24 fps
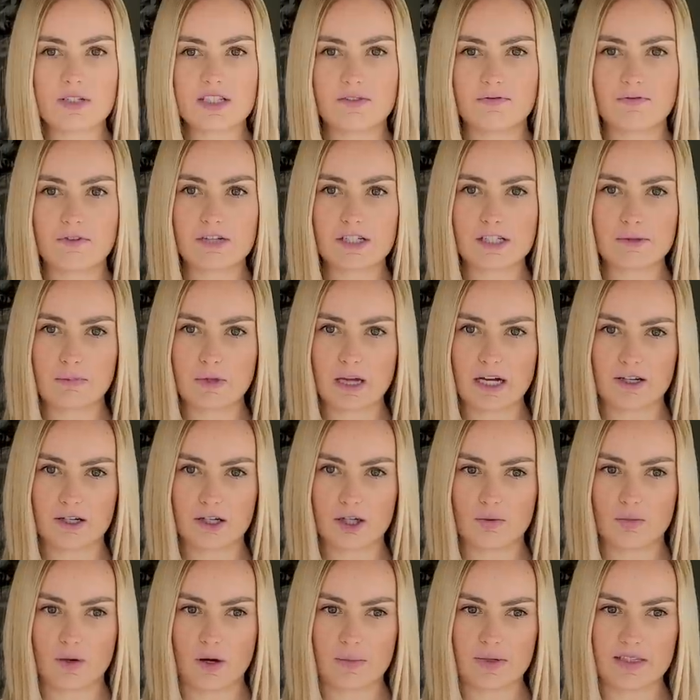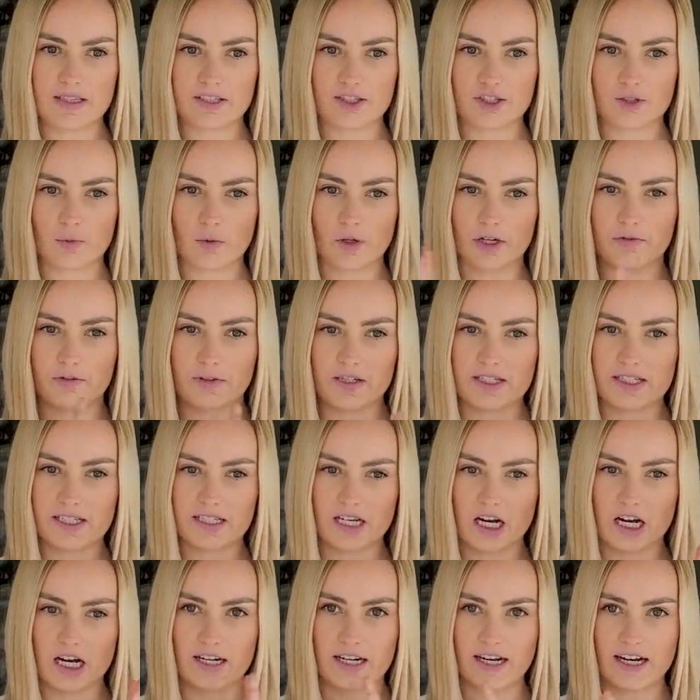the first blind girl moment that your boyfriend
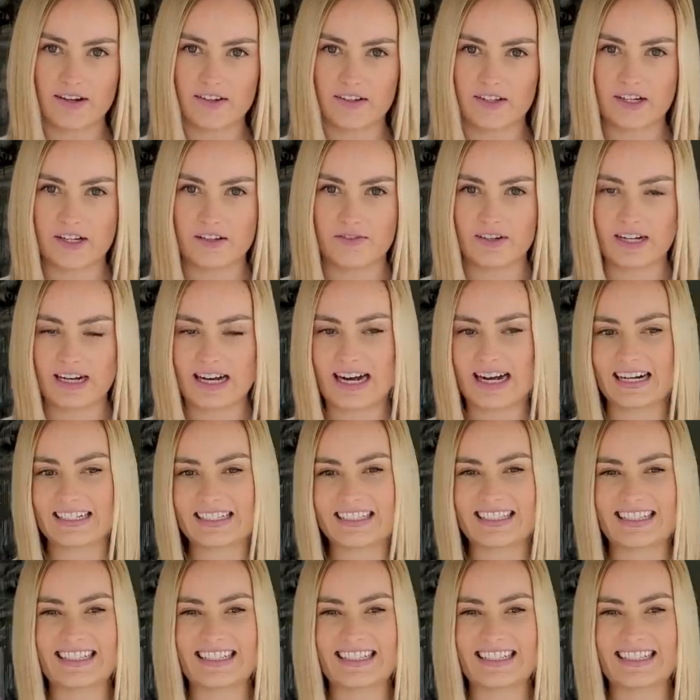saw and how did he react?